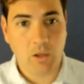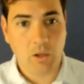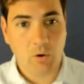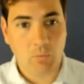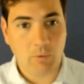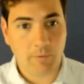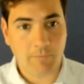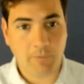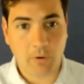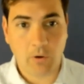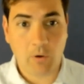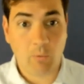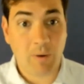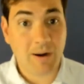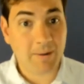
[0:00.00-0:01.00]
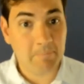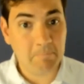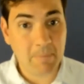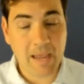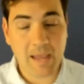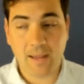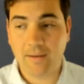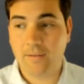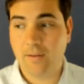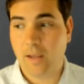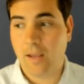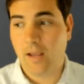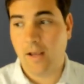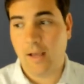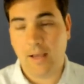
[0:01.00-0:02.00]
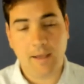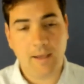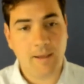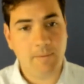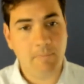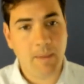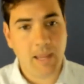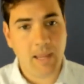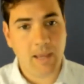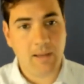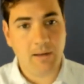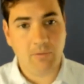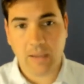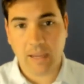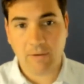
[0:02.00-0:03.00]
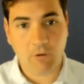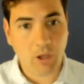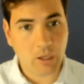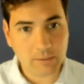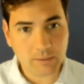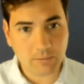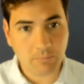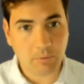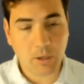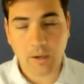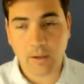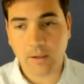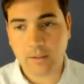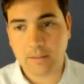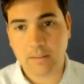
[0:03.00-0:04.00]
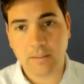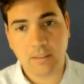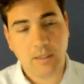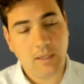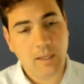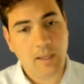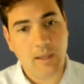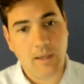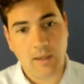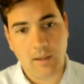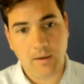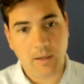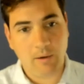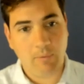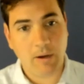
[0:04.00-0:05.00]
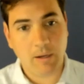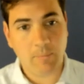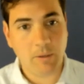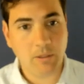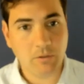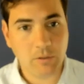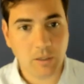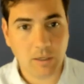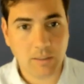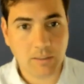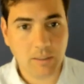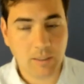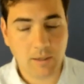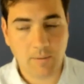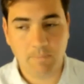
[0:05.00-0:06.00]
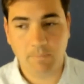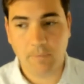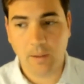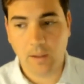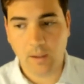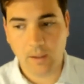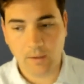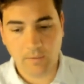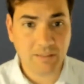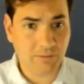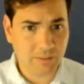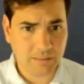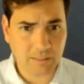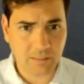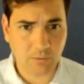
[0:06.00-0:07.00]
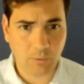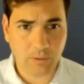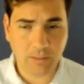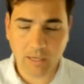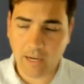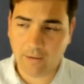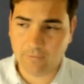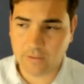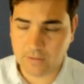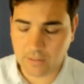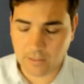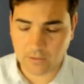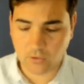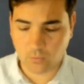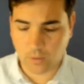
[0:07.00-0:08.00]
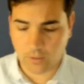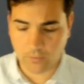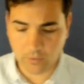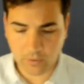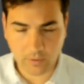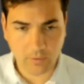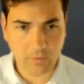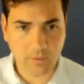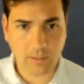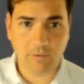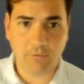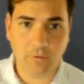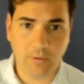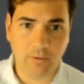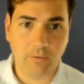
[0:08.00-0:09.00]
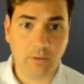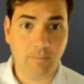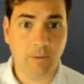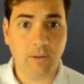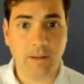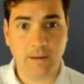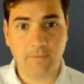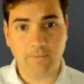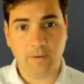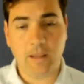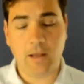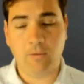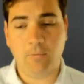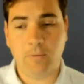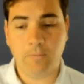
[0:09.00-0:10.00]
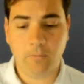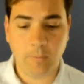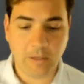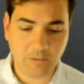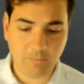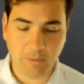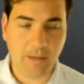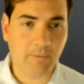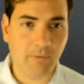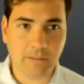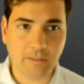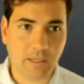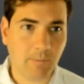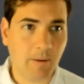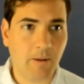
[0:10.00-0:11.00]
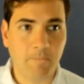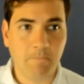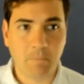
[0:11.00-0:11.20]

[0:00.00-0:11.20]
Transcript: refer and recommend, and they have awesome products. And I recommend you talk to them and listen to what they have to say as well. And you can definitely glean a lot of helpful information. But let's talk about